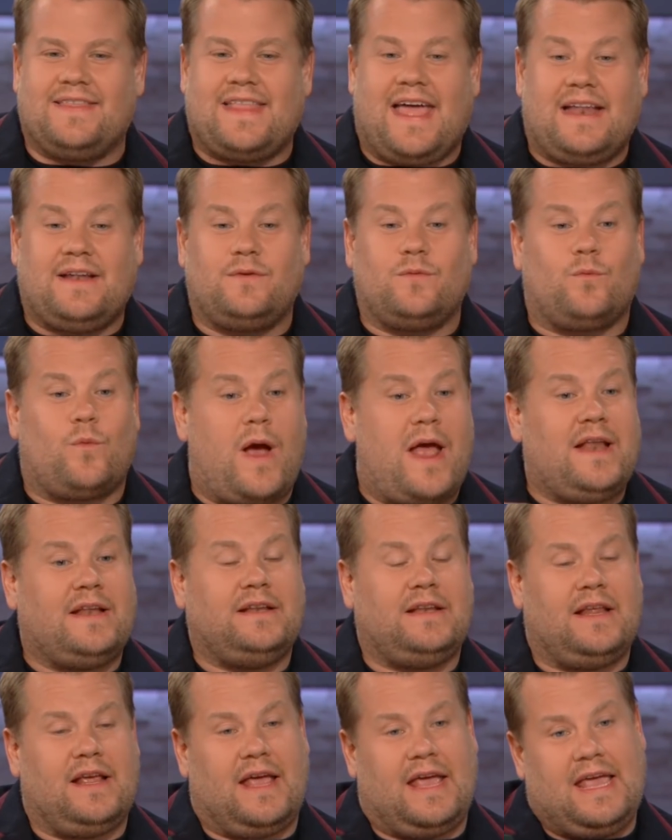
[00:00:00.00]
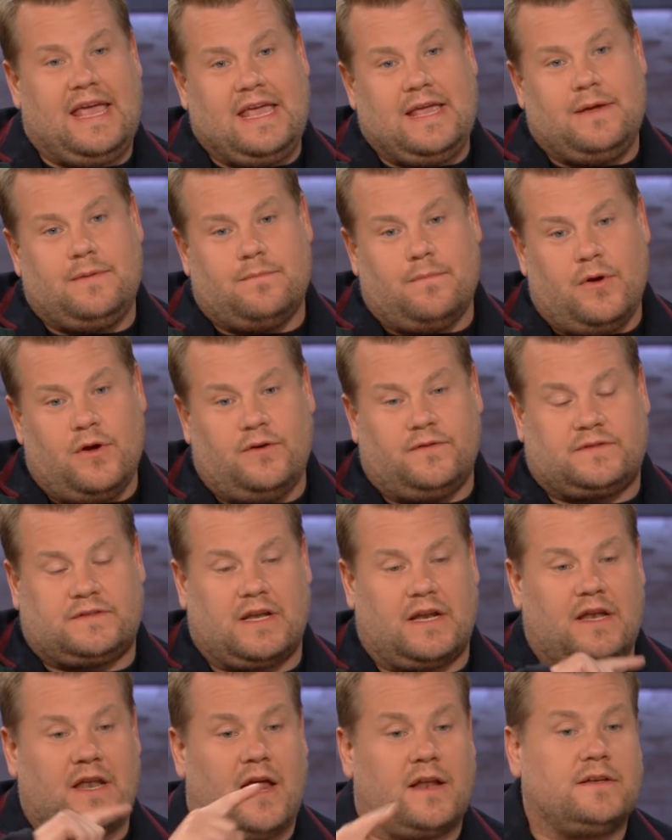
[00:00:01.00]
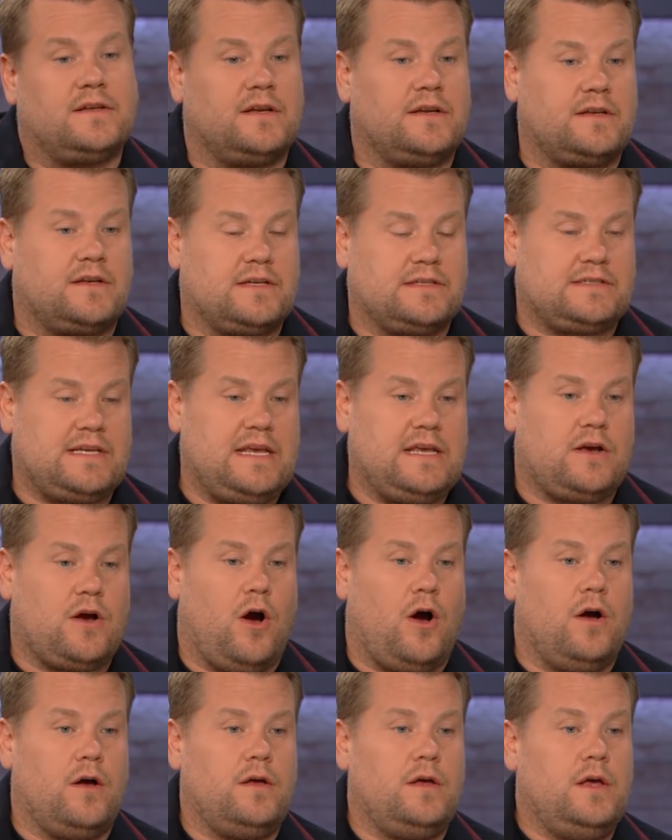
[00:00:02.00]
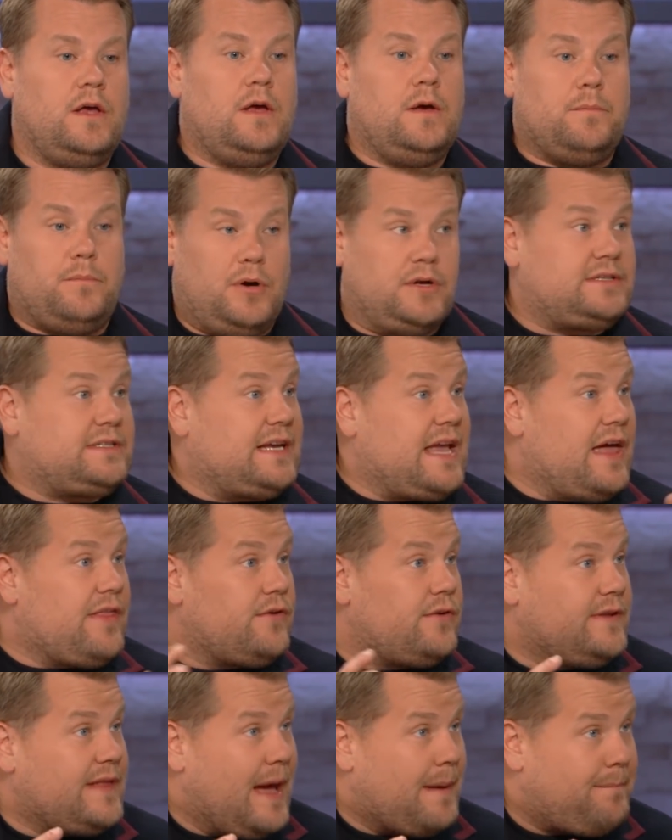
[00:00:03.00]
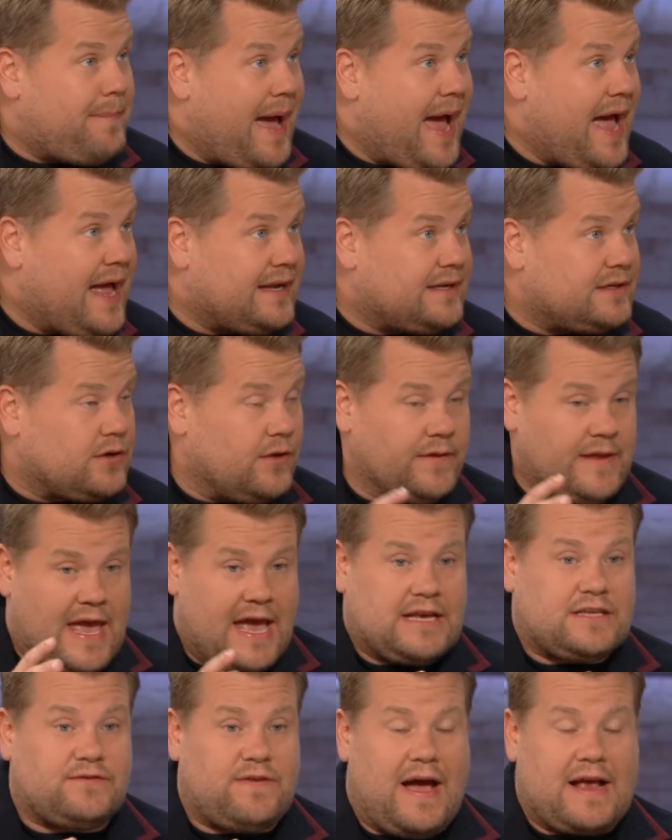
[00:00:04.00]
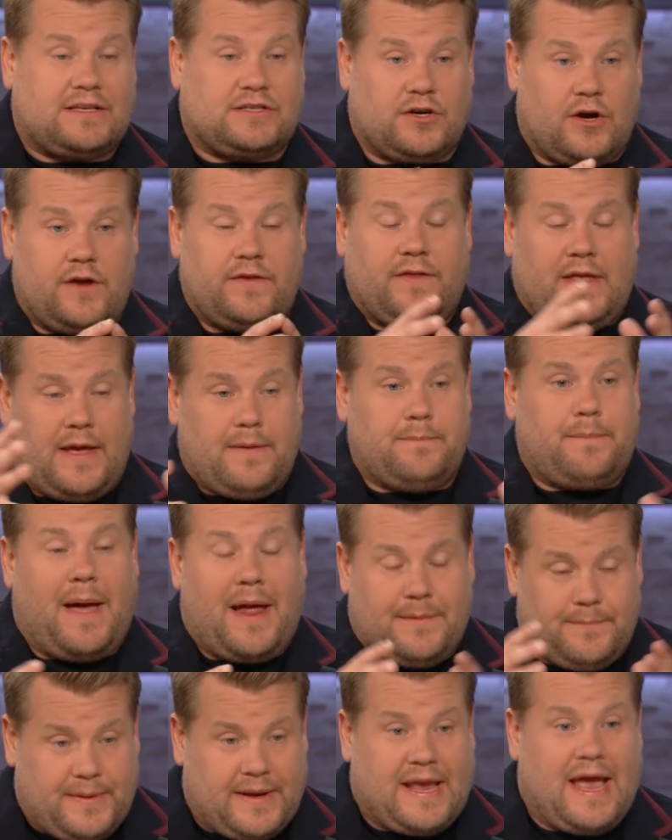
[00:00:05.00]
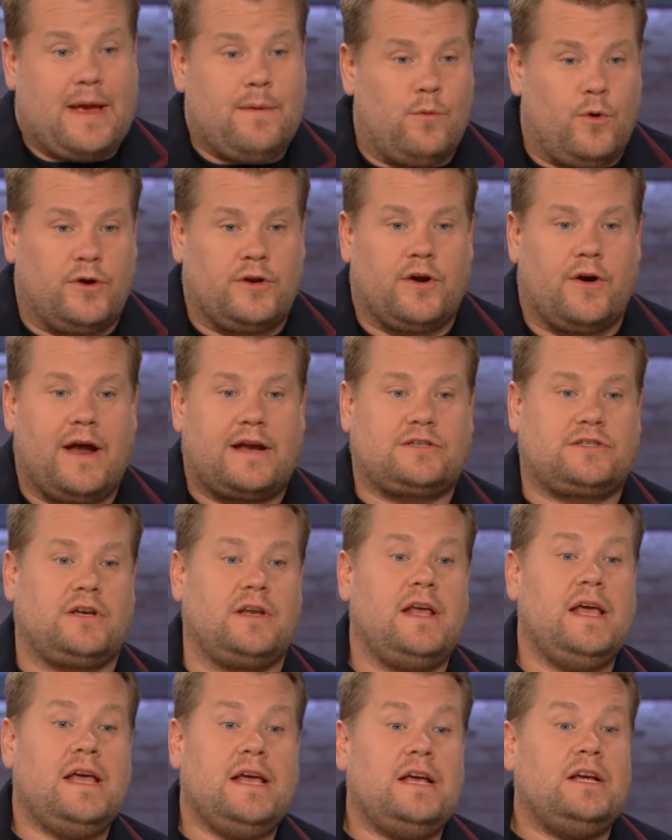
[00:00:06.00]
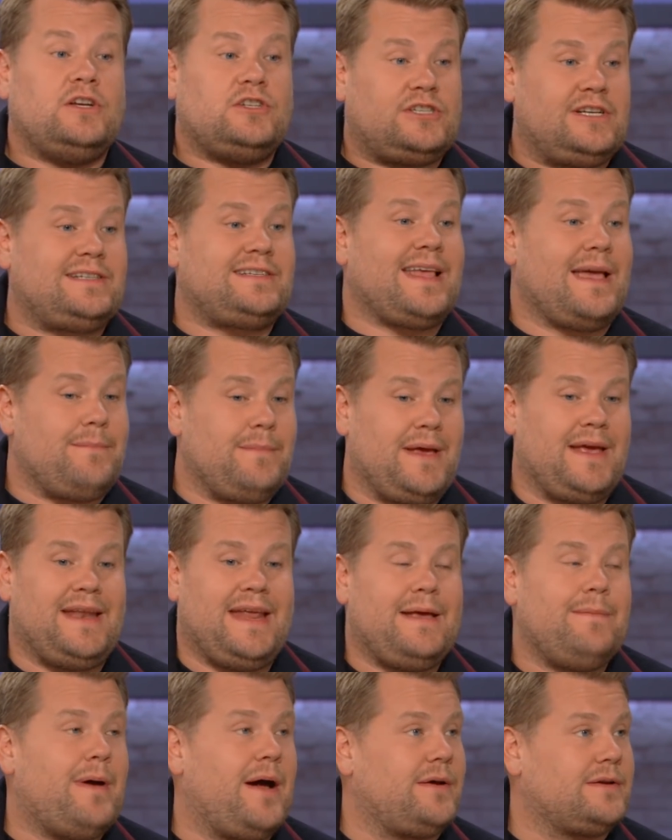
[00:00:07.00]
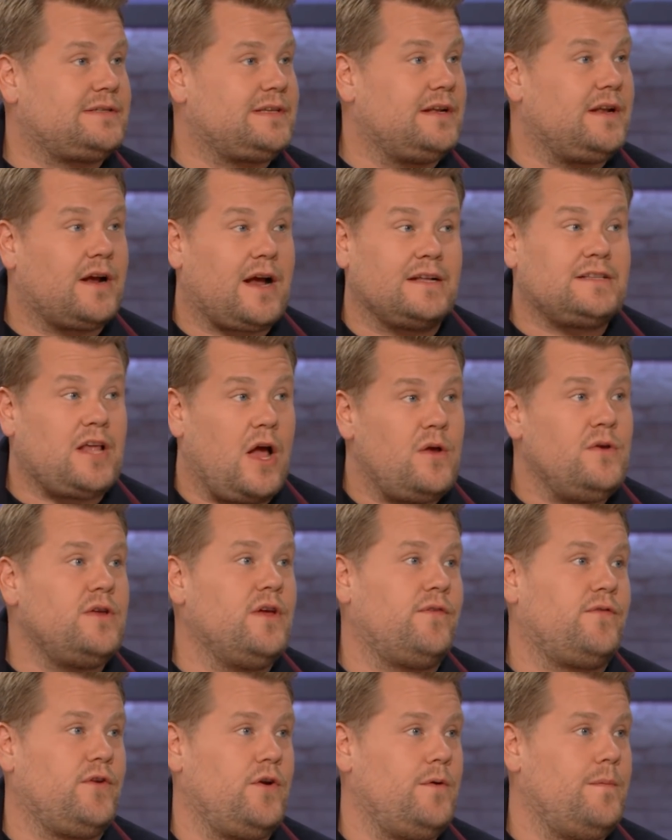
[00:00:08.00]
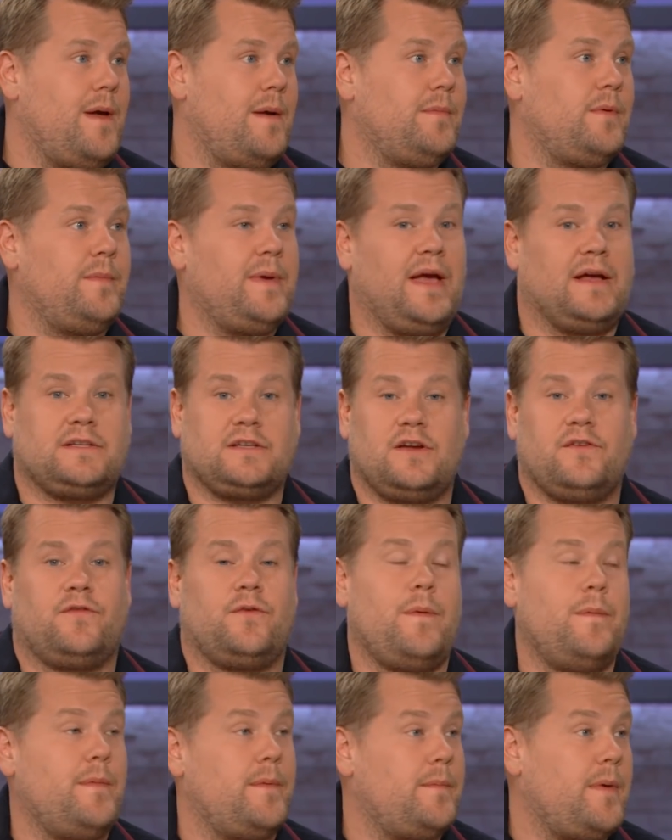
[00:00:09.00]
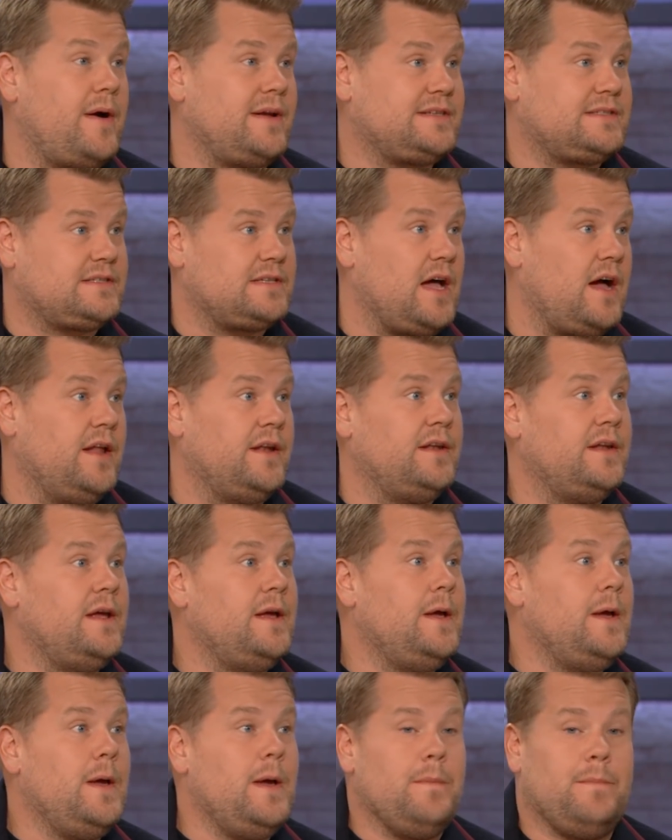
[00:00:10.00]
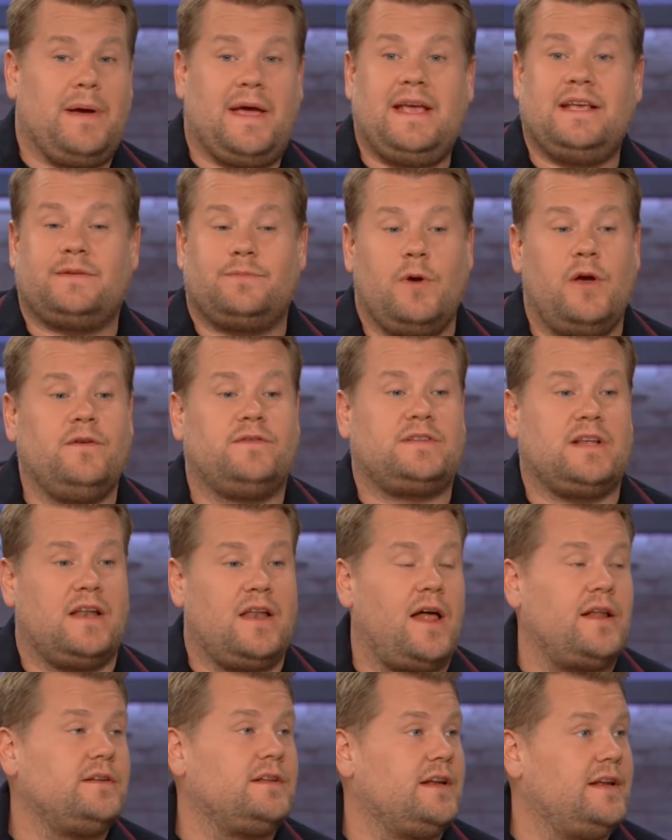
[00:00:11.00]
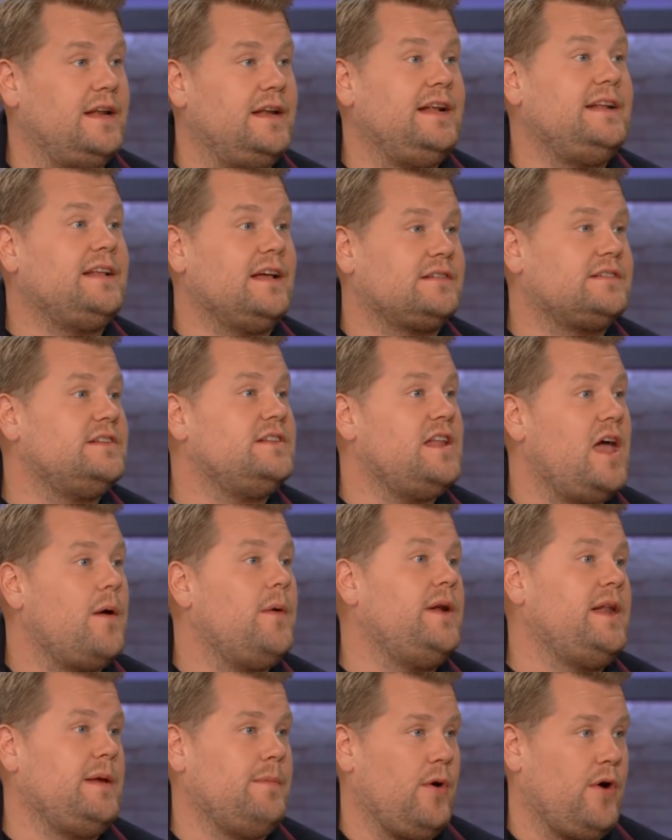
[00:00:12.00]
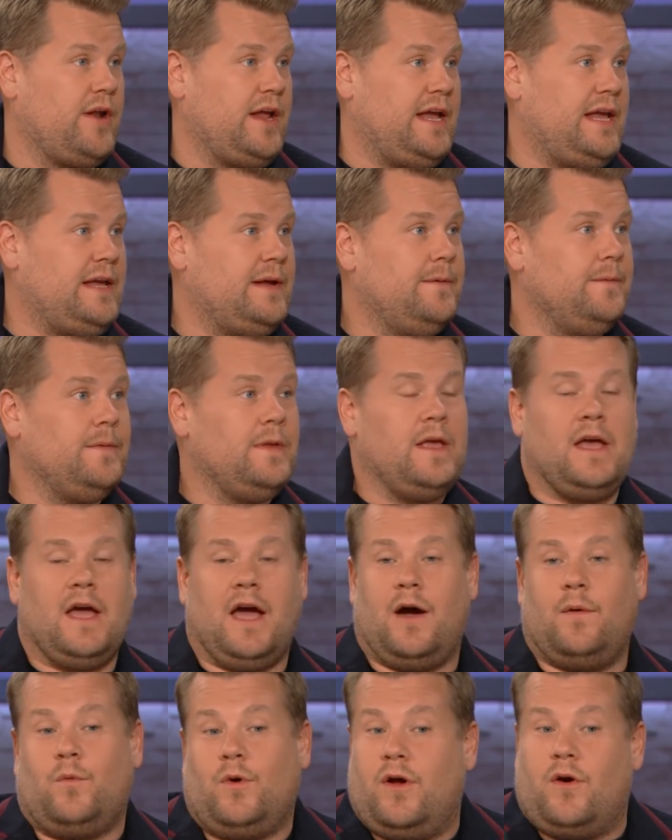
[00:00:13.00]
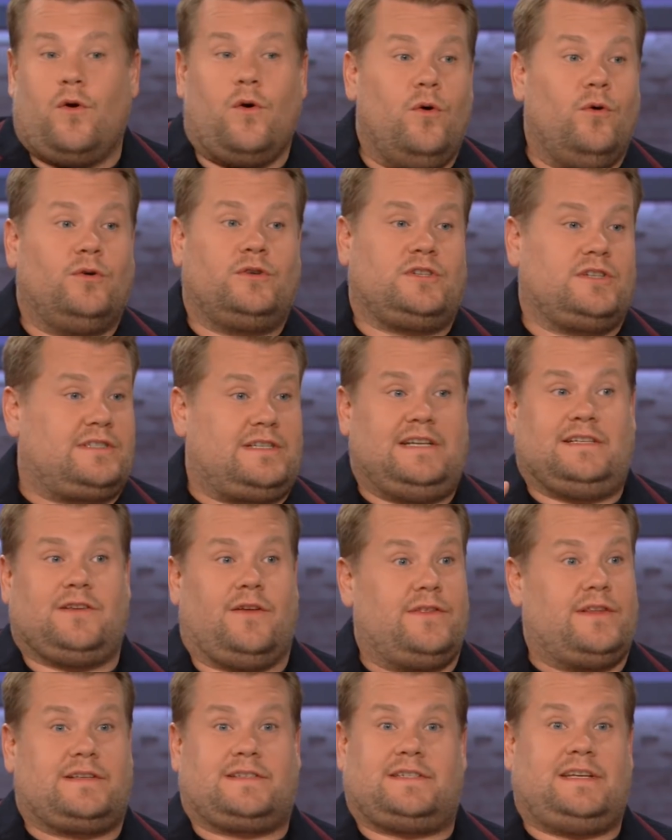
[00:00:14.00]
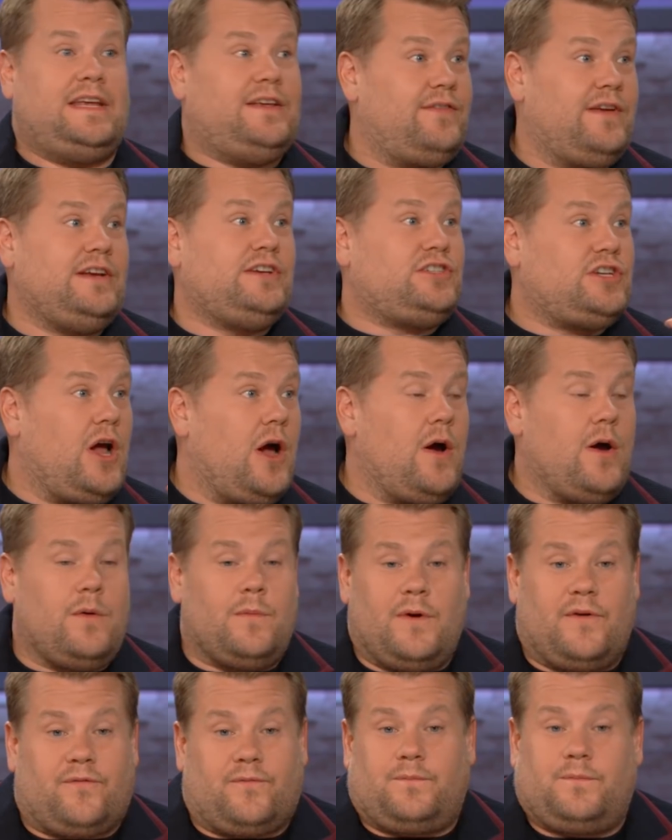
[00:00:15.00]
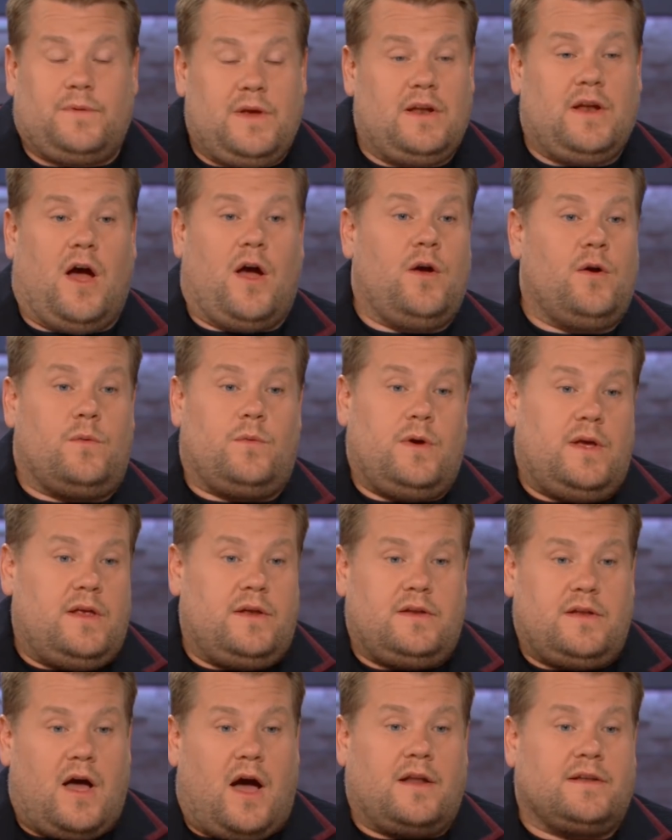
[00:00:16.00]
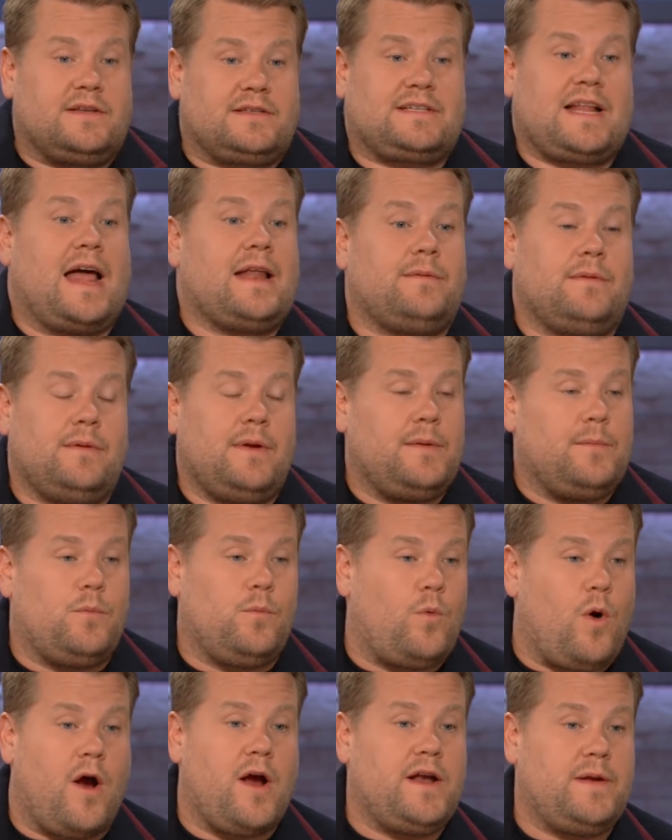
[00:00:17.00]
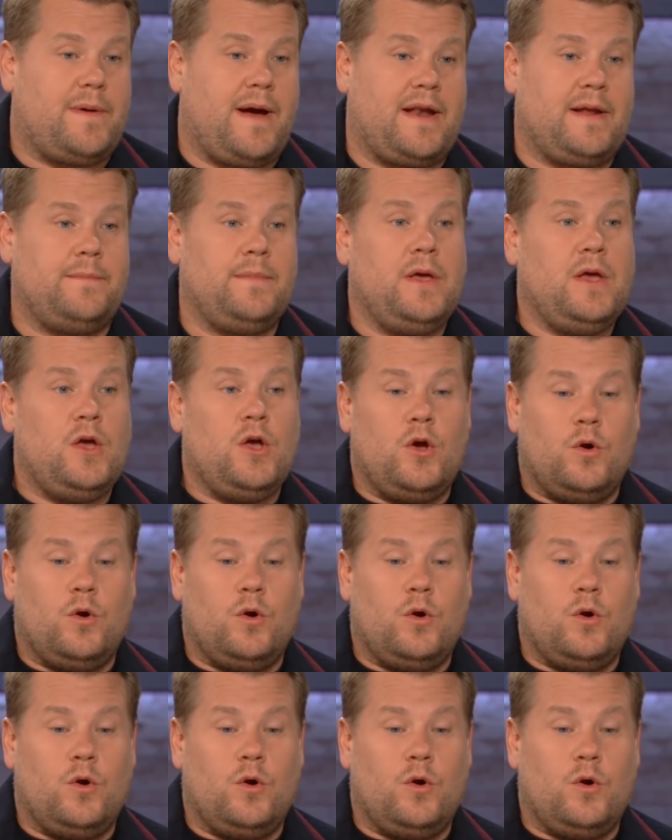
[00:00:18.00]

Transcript: and then when he moved to London, because he got put together in that band on the X Factor, and that band became One Direction, she sent me an email saying, look, I don't know if you remember me, I don't know if you remember my son, but he's moved to London and he doesn't know anybody, and we're all just, he's on this T V show, and we're, you know, we're understandably worried about him.